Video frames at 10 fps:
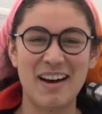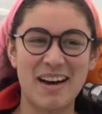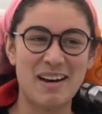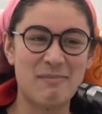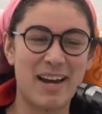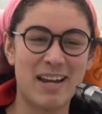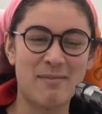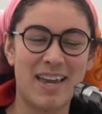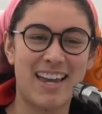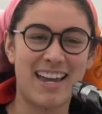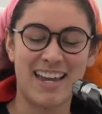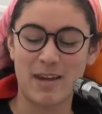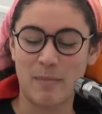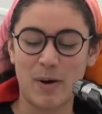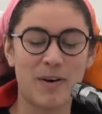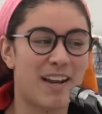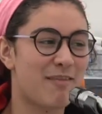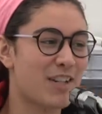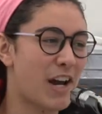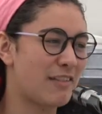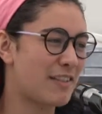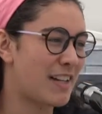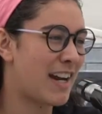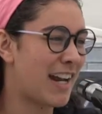Um, I am a poet and photographer.